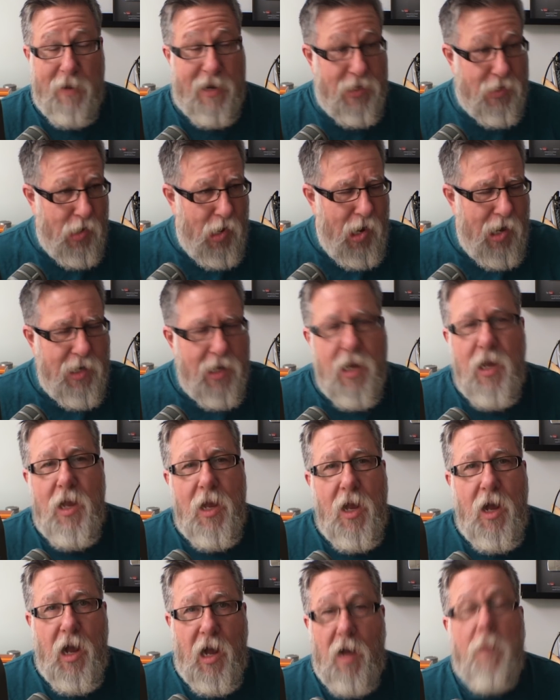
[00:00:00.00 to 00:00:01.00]
my dog.
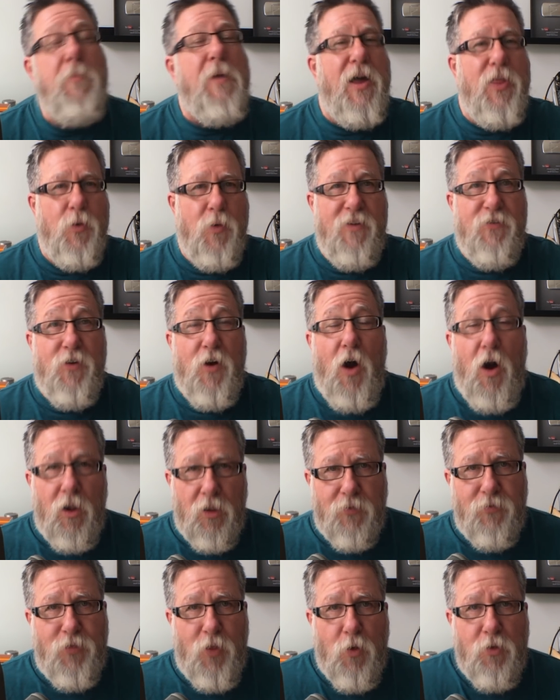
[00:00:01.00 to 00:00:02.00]
Uh, by the way, for
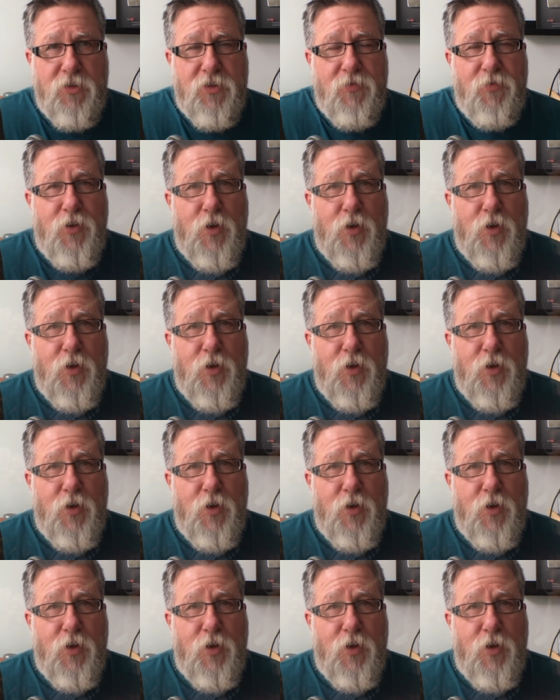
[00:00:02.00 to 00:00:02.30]
all of those of